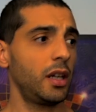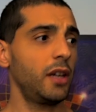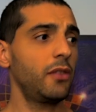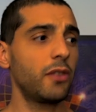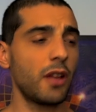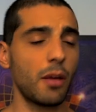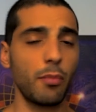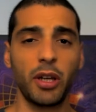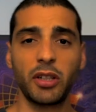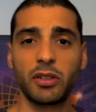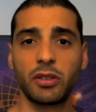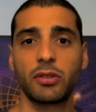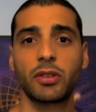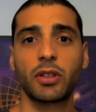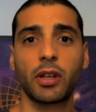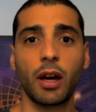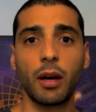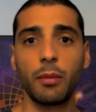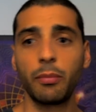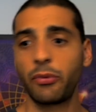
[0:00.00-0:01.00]
Inflammations
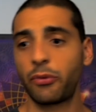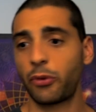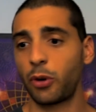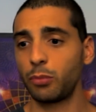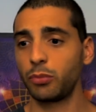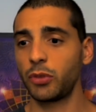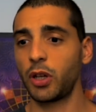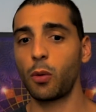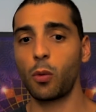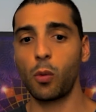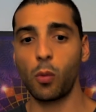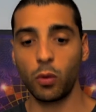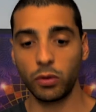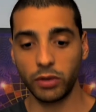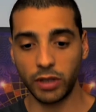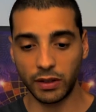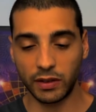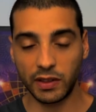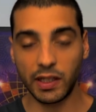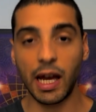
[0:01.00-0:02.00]
come from
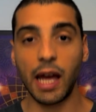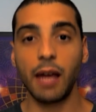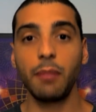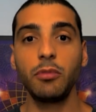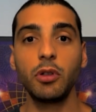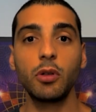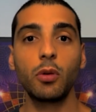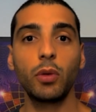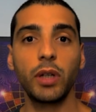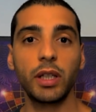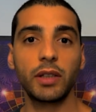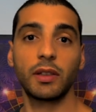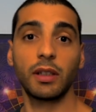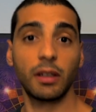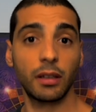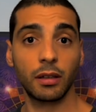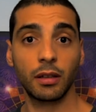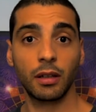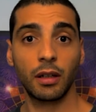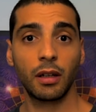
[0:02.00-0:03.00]
the time you're
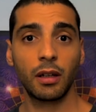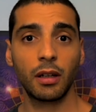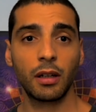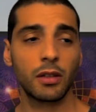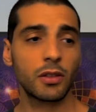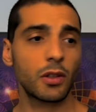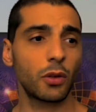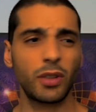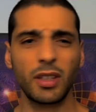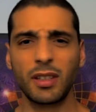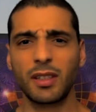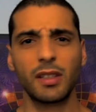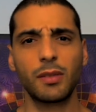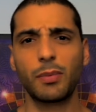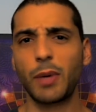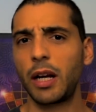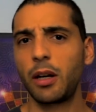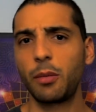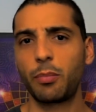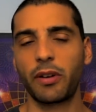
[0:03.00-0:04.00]
eating. So this is
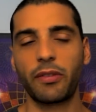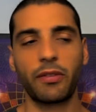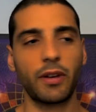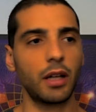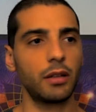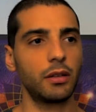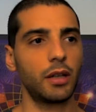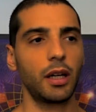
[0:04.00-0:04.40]
very profound.